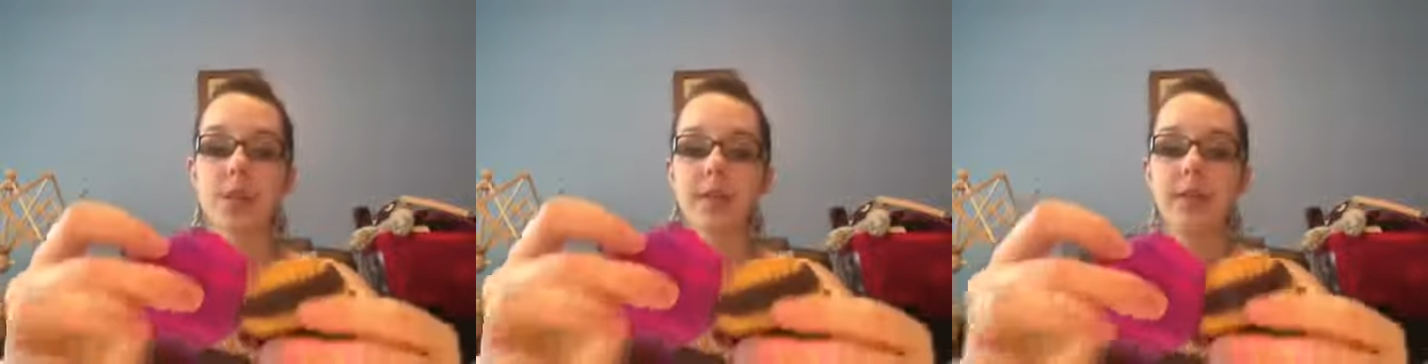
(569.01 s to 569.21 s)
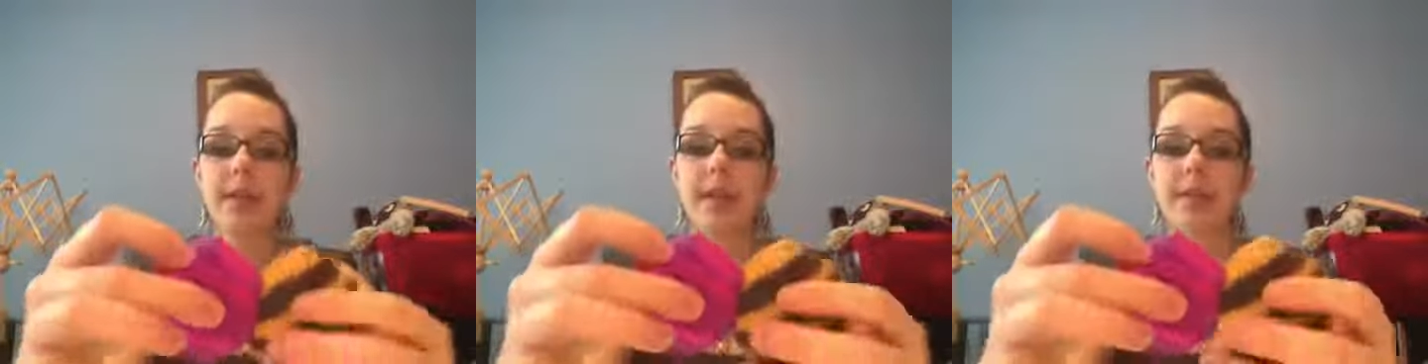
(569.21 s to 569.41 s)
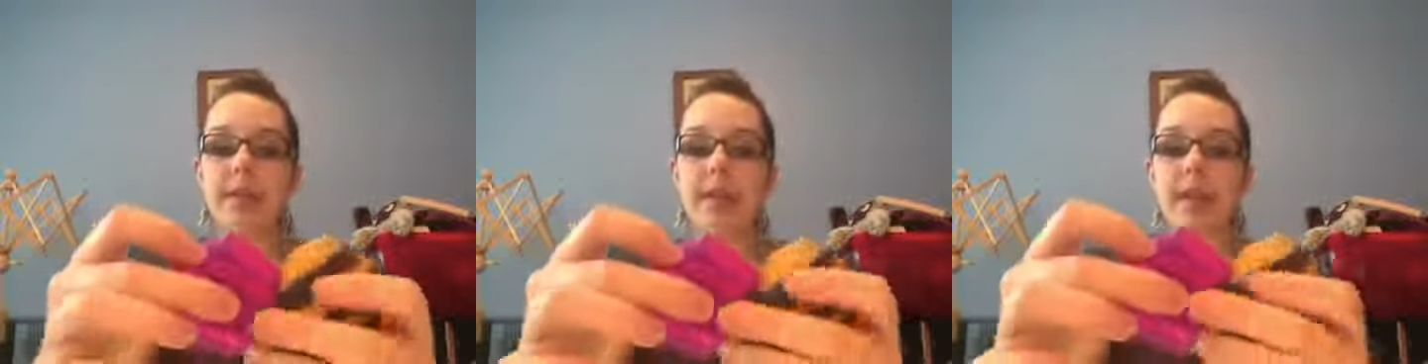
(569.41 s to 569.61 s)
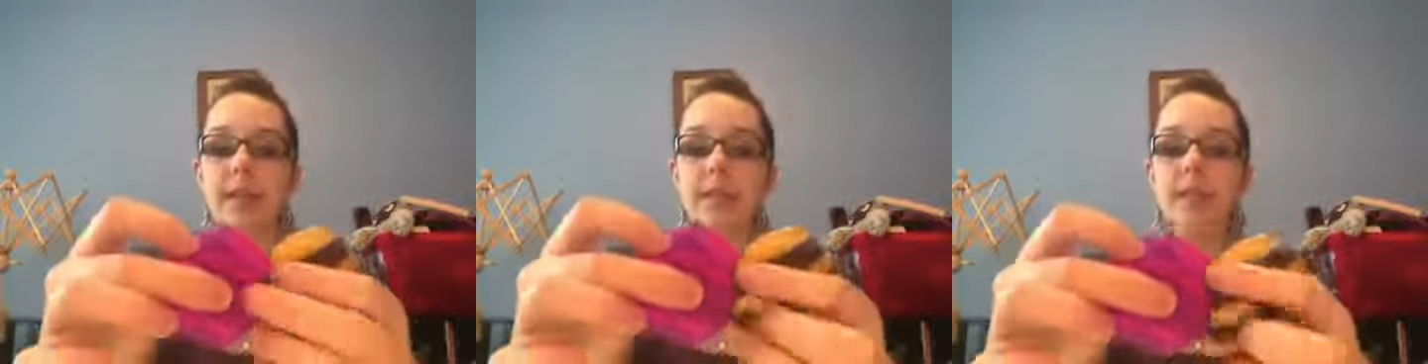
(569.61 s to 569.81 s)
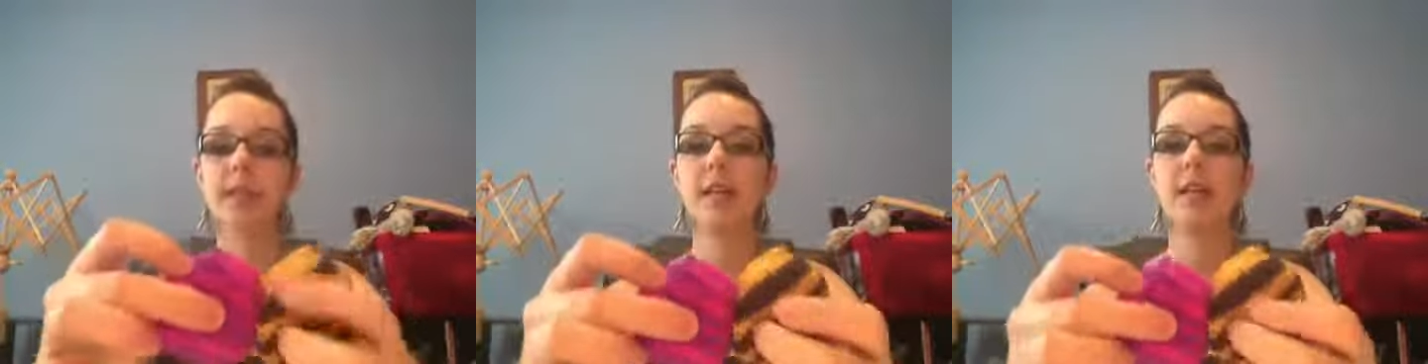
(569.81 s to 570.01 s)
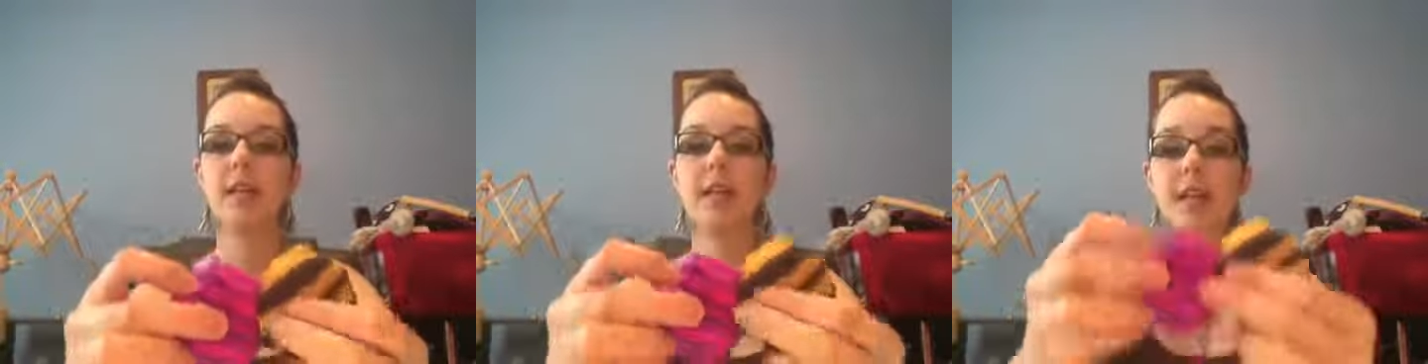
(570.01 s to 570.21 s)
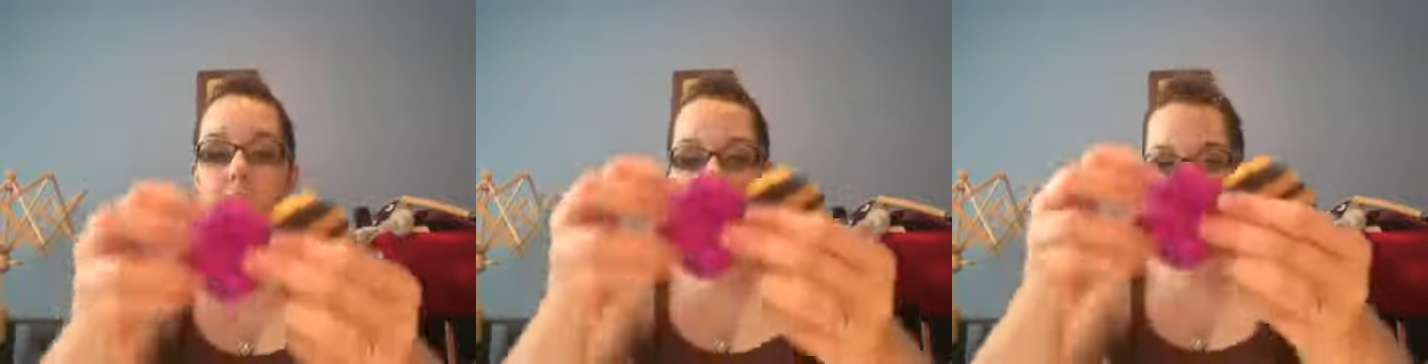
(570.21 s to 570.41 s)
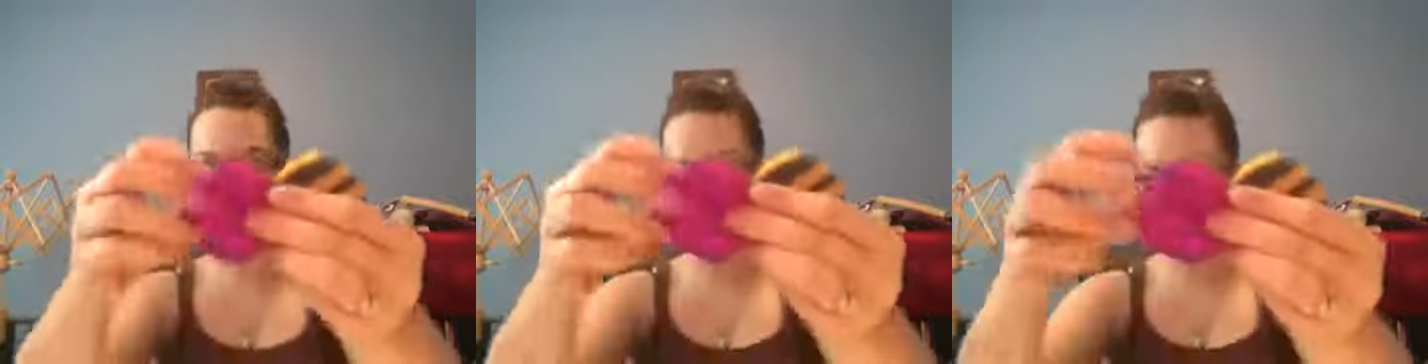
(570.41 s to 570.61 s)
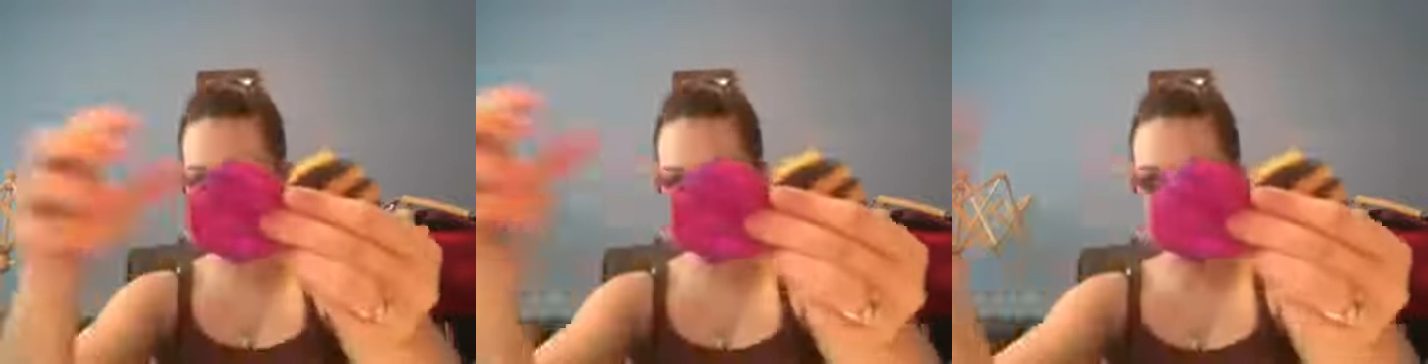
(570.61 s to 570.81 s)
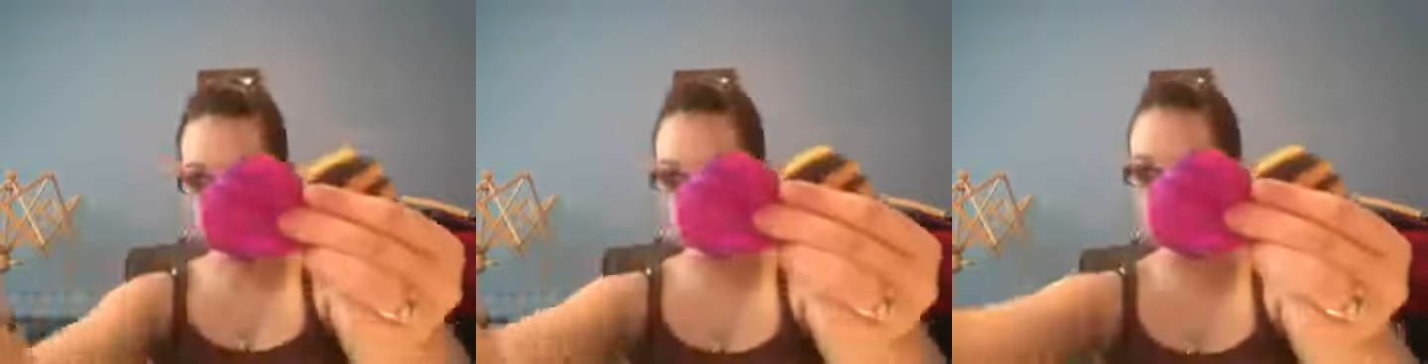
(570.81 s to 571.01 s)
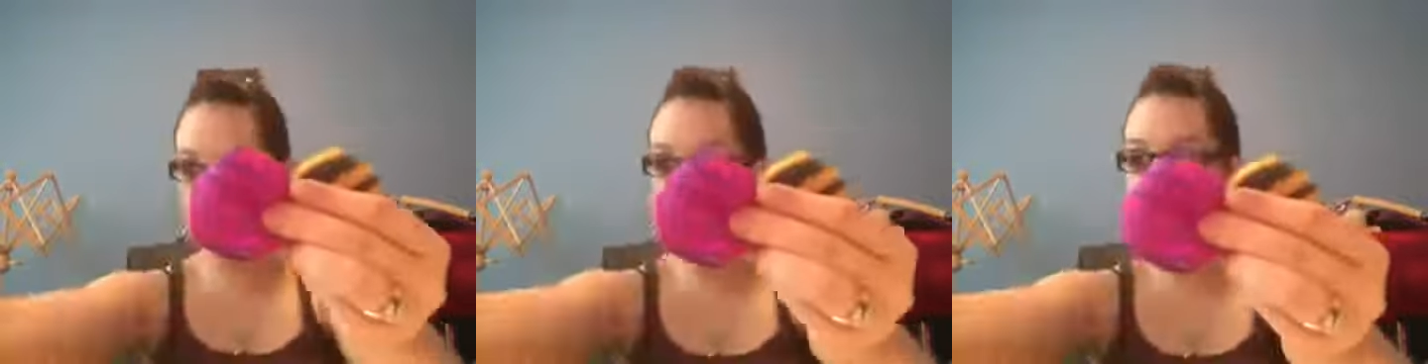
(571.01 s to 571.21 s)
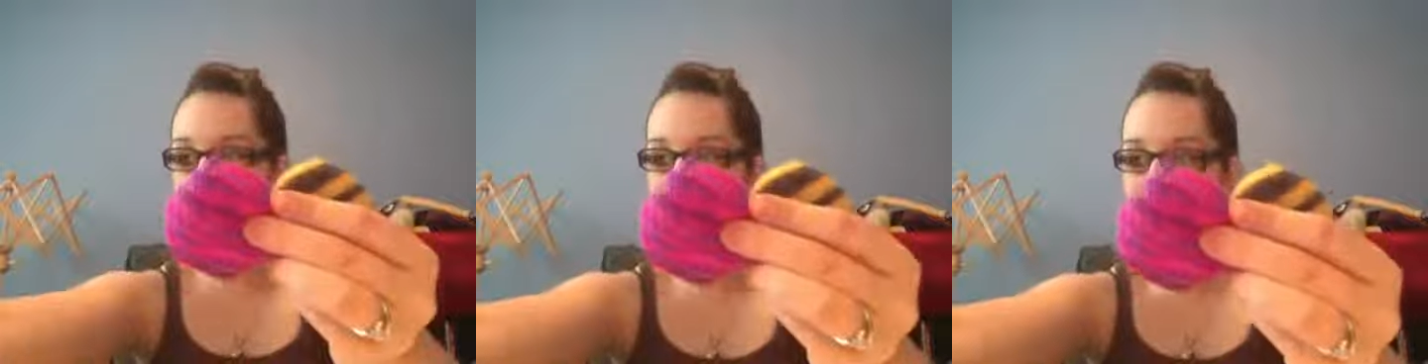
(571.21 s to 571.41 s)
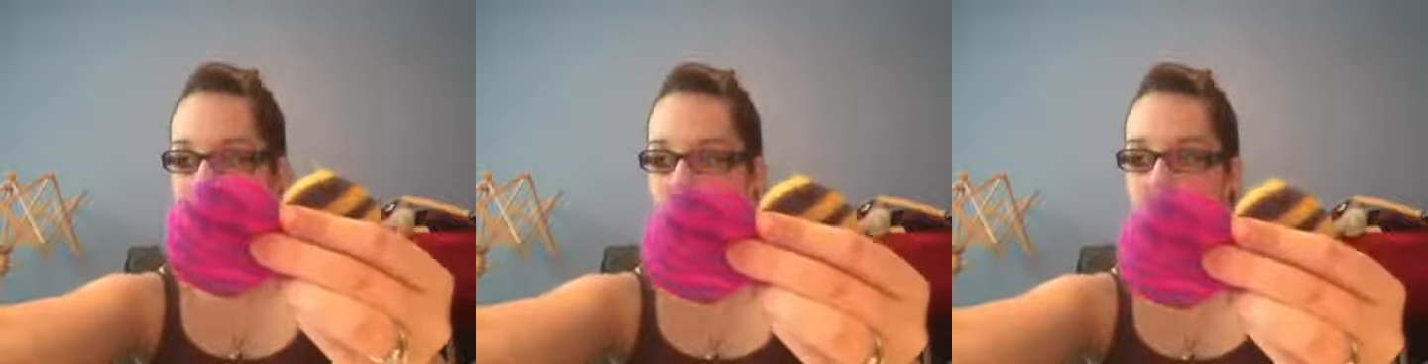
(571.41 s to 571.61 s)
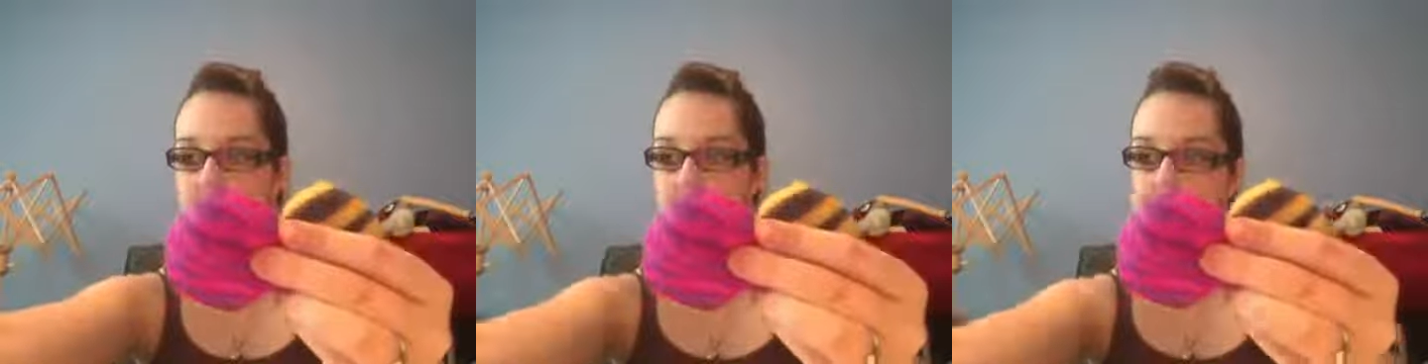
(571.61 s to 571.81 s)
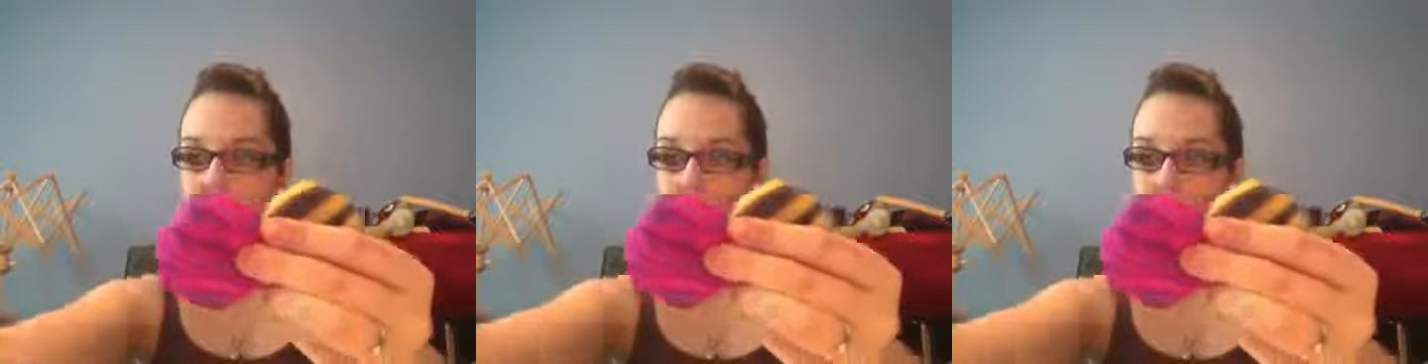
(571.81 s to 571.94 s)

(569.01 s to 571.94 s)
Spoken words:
dry them like this. And then dry them